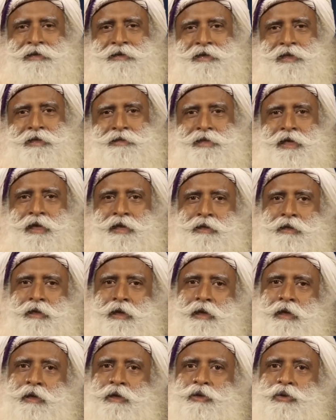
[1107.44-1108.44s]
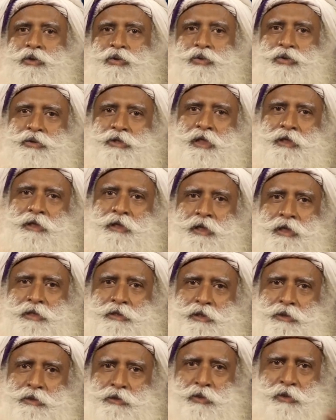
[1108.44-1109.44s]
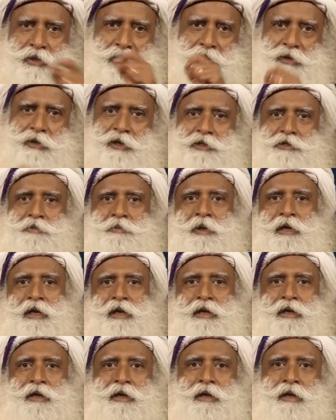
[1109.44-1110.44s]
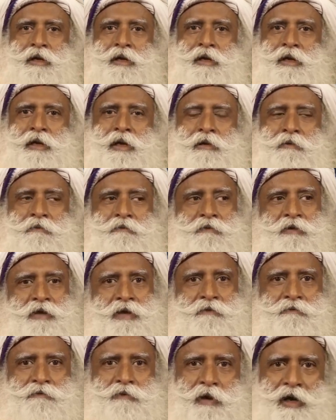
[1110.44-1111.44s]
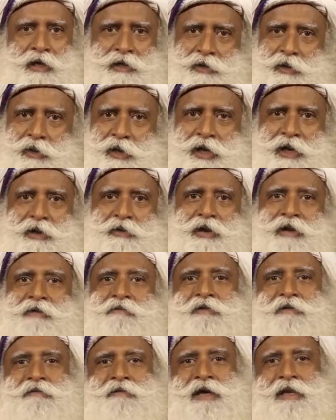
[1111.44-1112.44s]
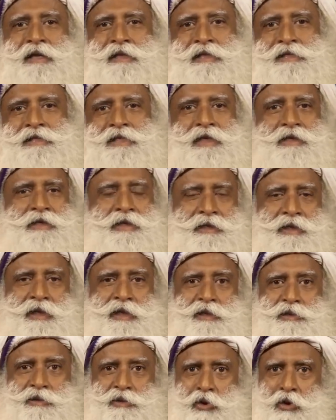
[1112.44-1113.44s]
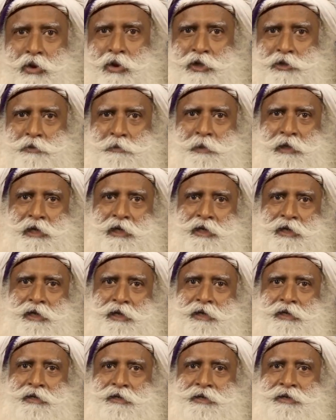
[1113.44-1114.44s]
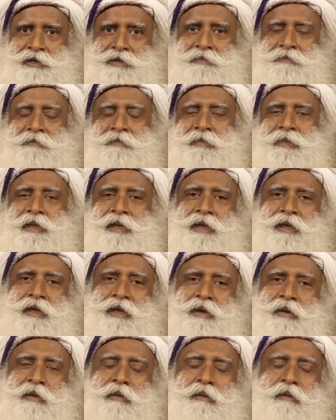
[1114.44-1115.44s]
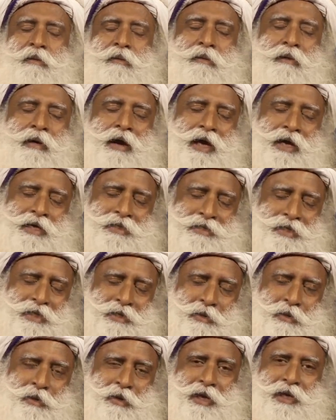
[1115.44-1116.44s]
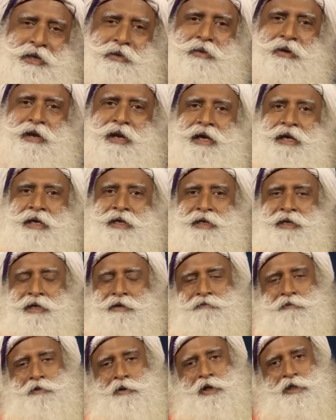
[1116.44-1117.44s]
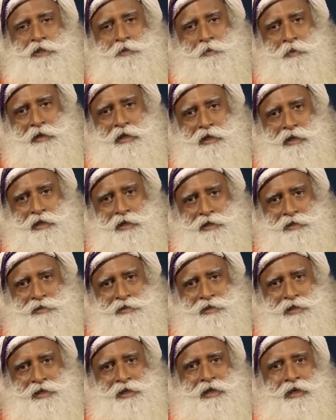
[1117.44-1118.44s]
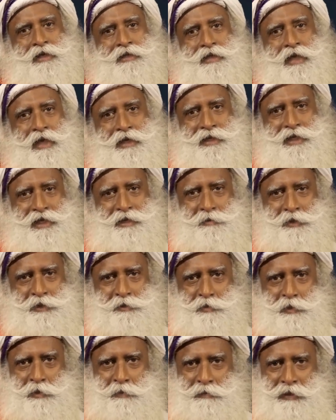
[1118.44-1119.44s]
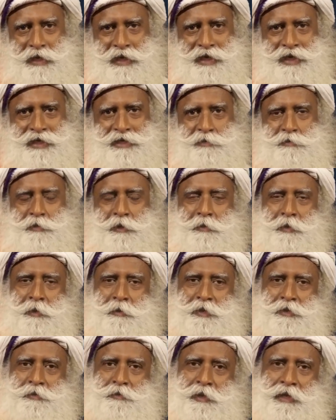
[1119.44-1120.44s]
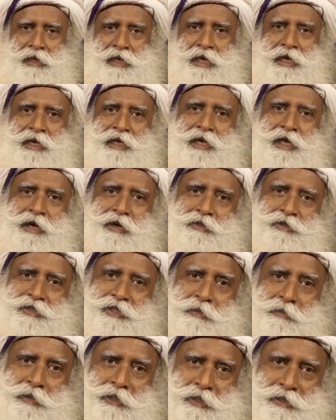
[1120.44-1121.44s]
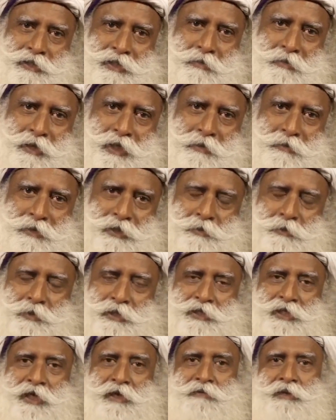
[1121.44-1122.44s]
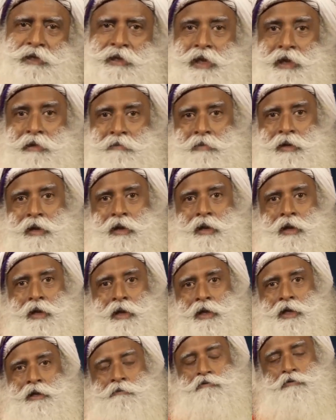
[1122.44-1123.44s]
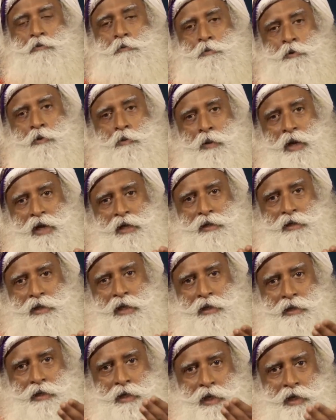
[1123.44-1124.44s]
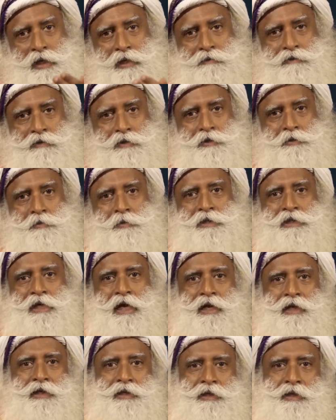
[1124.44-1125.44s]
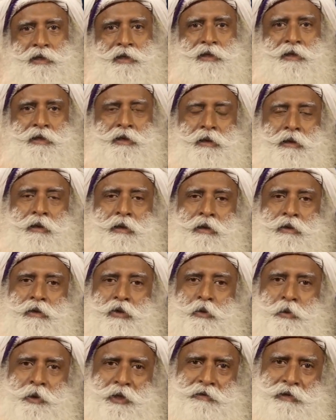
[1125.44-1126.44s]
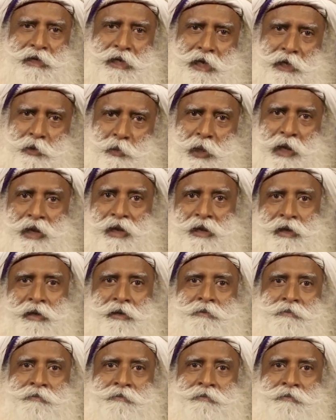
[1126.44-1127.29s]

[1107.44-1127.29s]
They said, "You said there is a yogic hospital. We walked around everywhere in the center, there is no hospital here." Oh, I said, "Okay, your idea of a hospital is that there must be beds, people must be lying down, somebody must be serving them. If you provide that kind of hospitality, nobody will get well."